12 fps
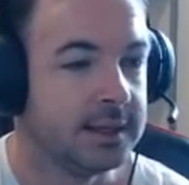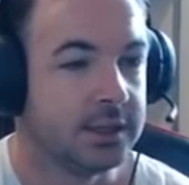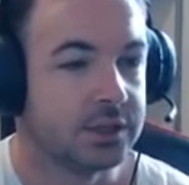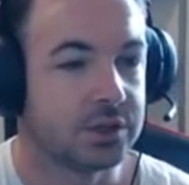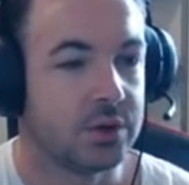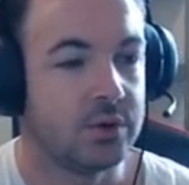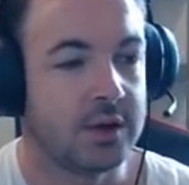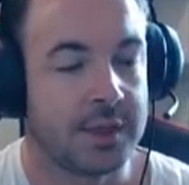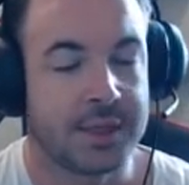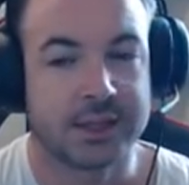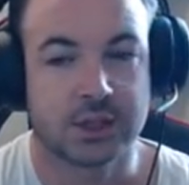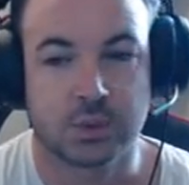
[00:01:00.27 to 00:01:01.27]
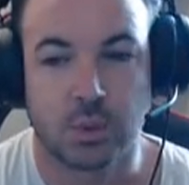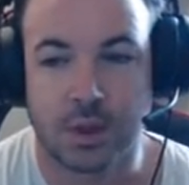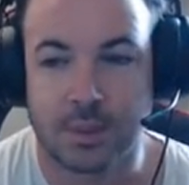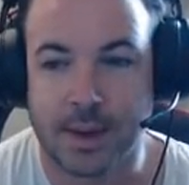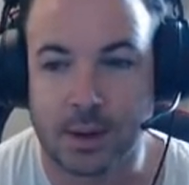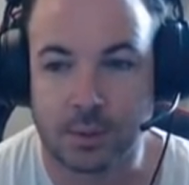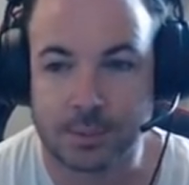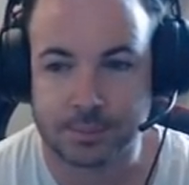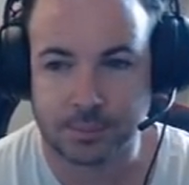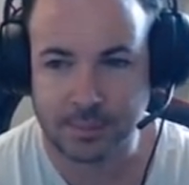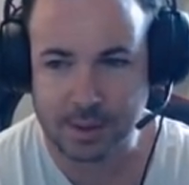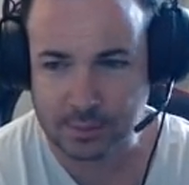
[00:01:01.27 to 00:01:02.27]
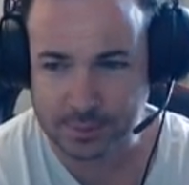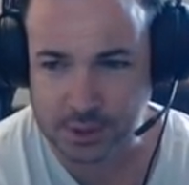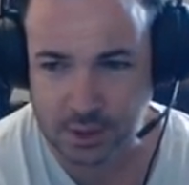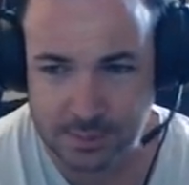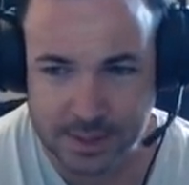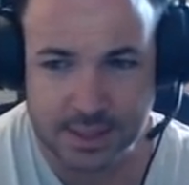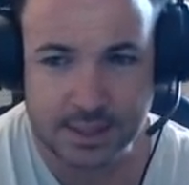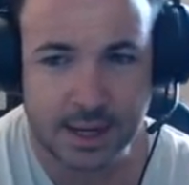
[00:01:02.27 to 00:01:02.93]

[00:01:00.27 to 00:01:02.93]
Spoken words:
So that's what the bat rep's going to be,